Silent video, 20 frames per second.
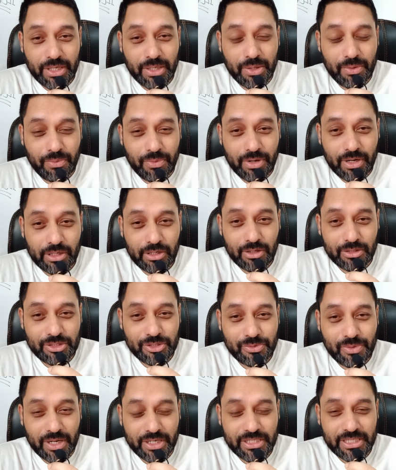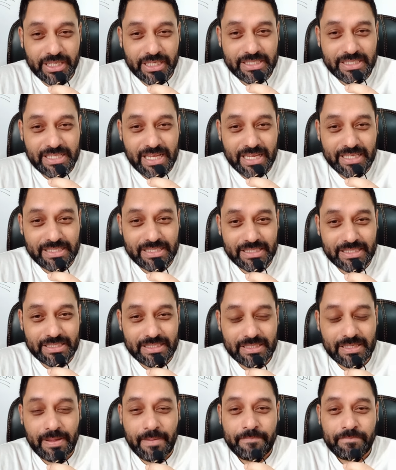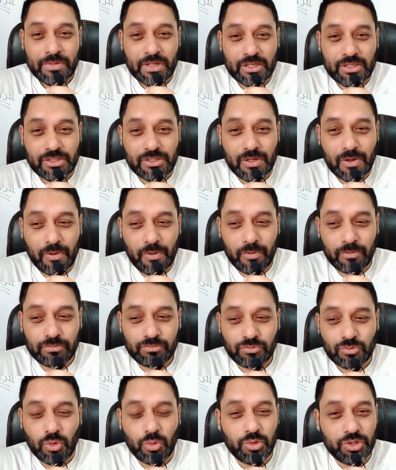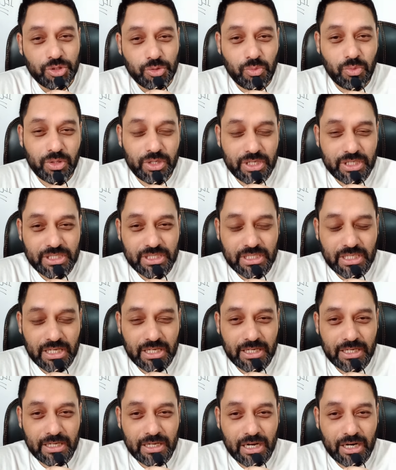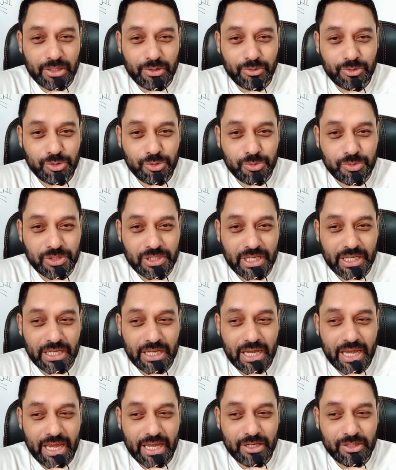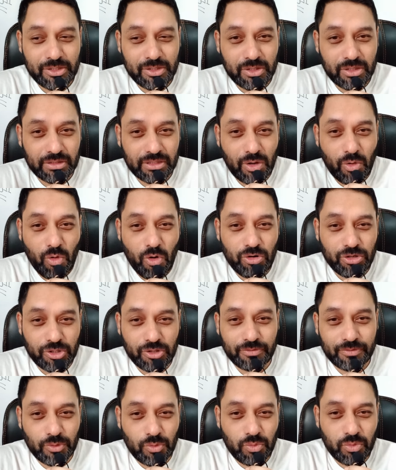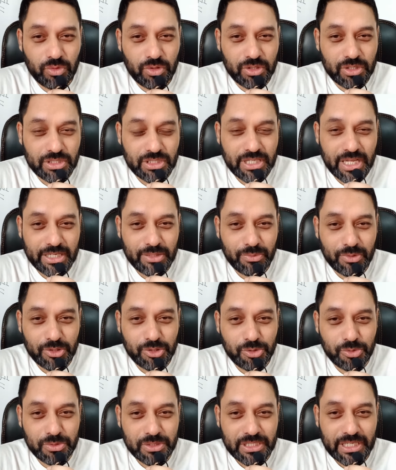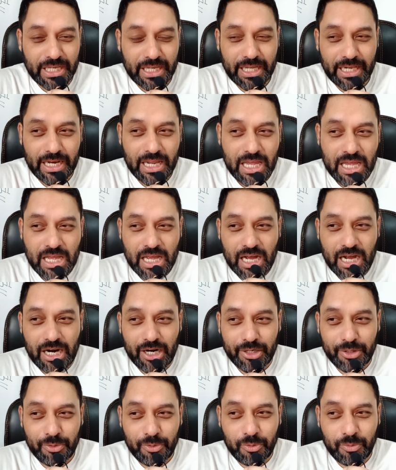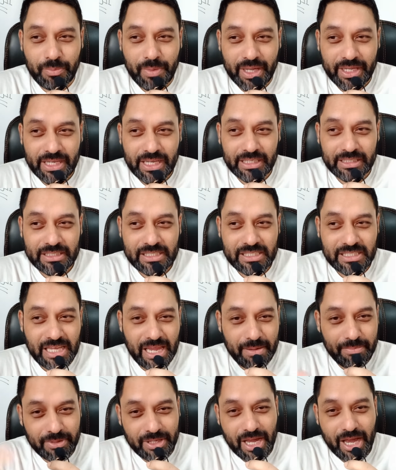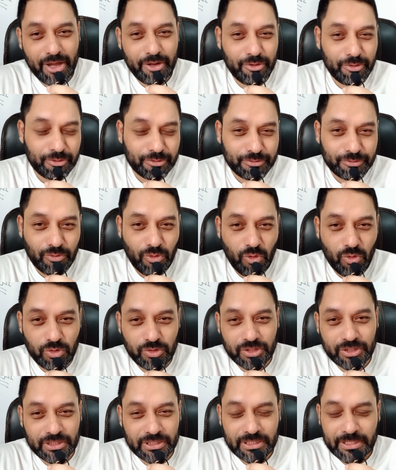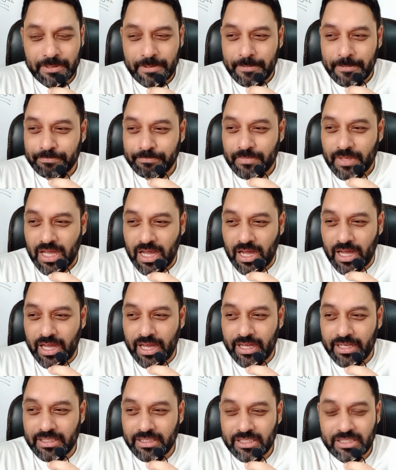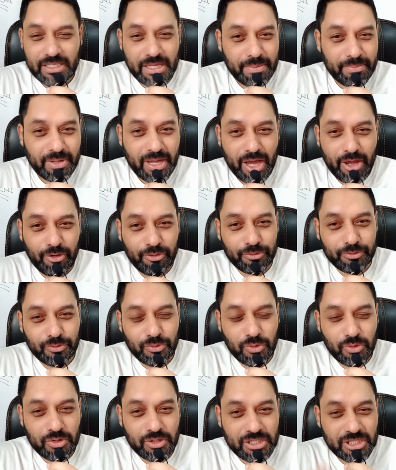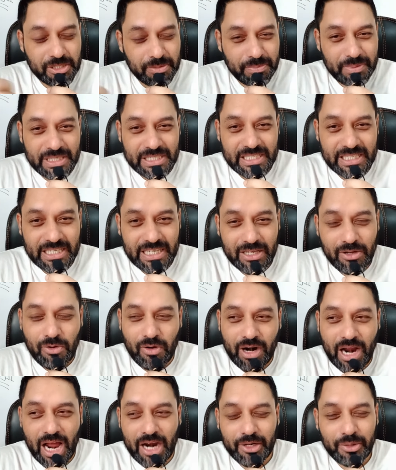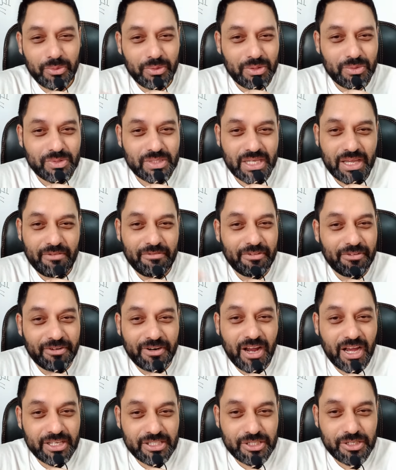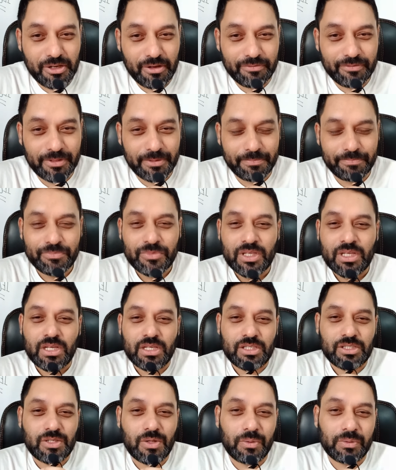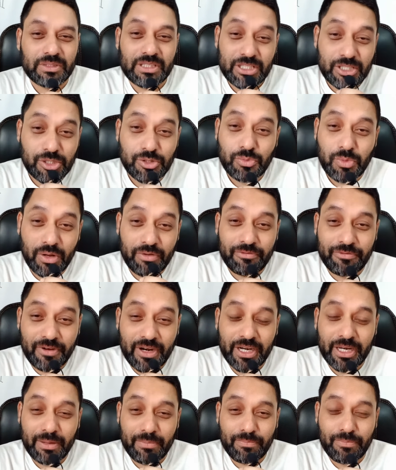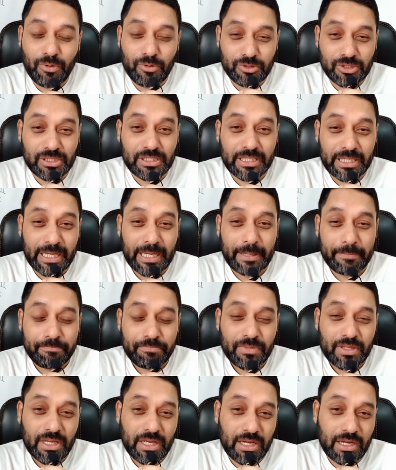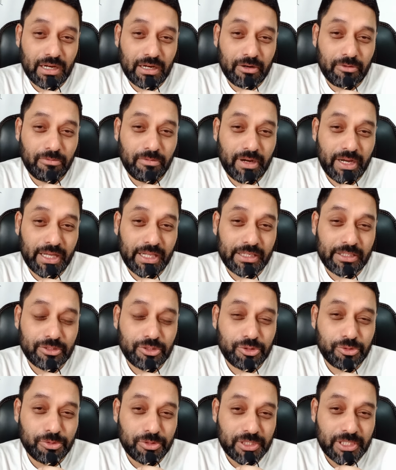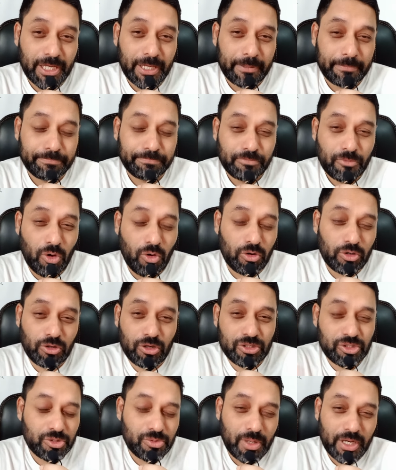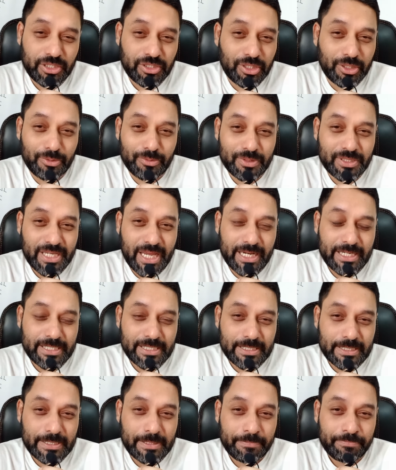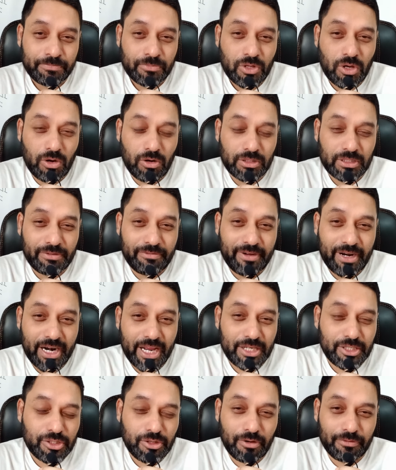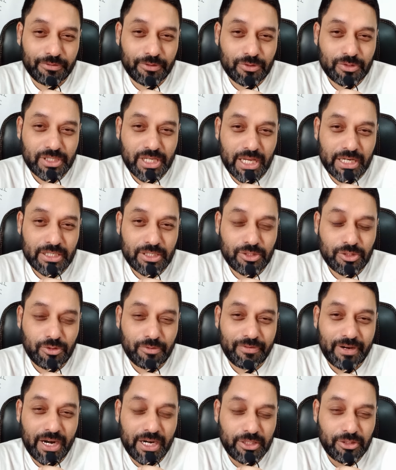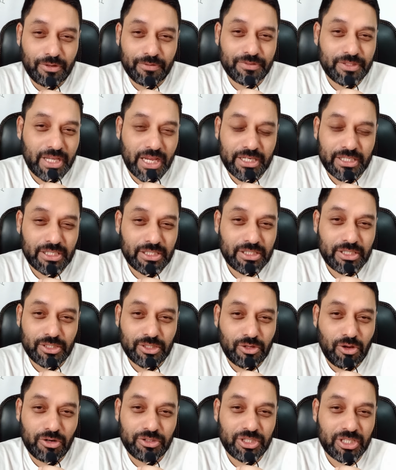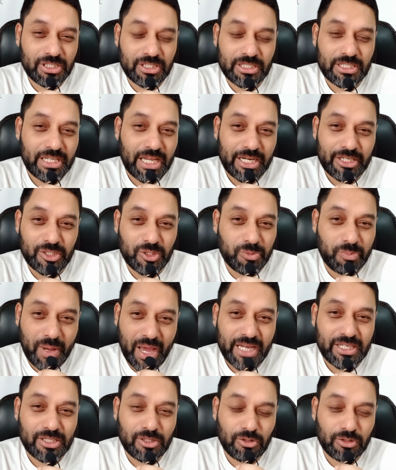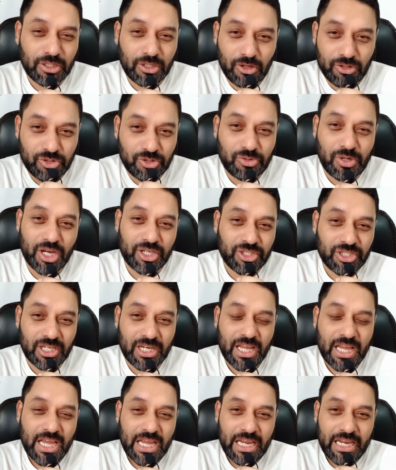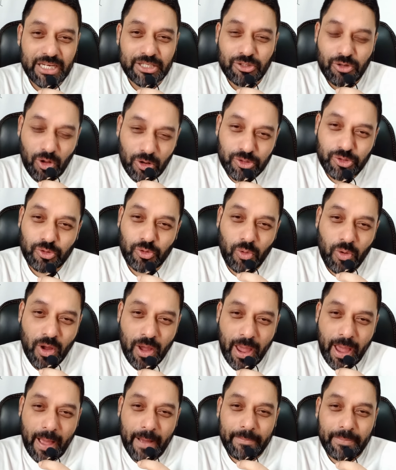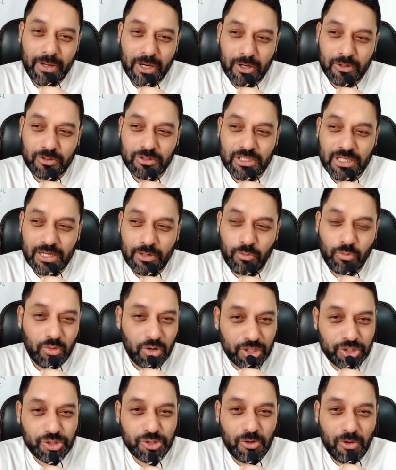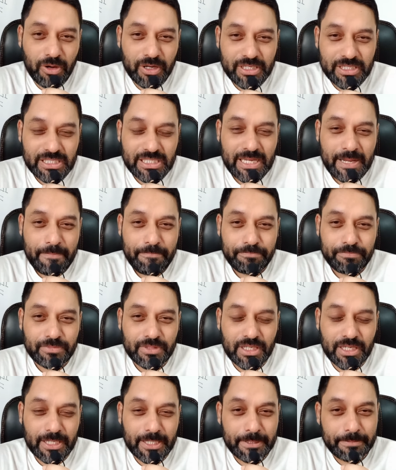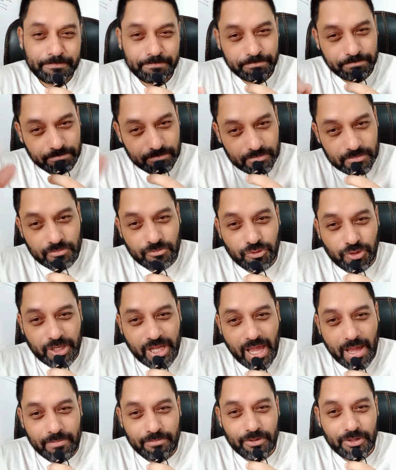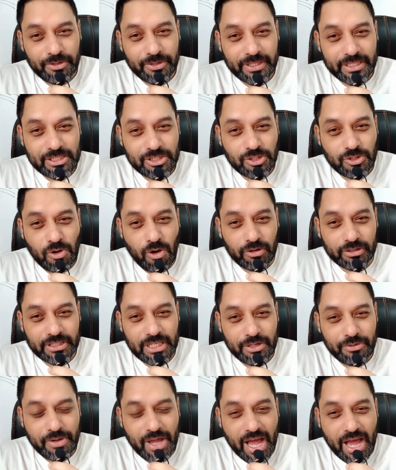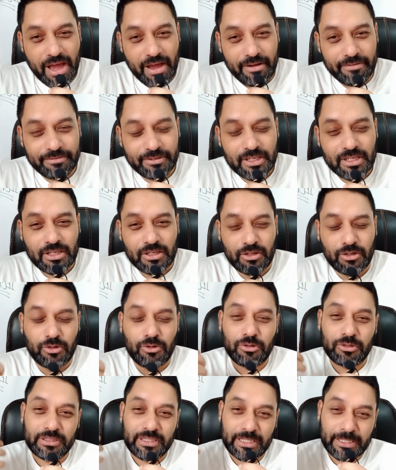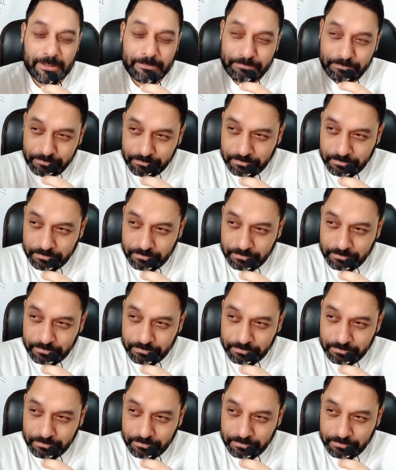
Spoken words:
you are constructing a sentence. So, which words are you choosing, and the order of the words that you are choosing in? Are you making the same kind of order and the same kind of words repeatedly, or are you using a variety of them? So this is one very important thing while choosing or constructing your sentence, or the variety of your sentence. So variety of sentence is not just the sentence pattern or the construction, it's also about the word choice, the vocabulary stock that you have, or the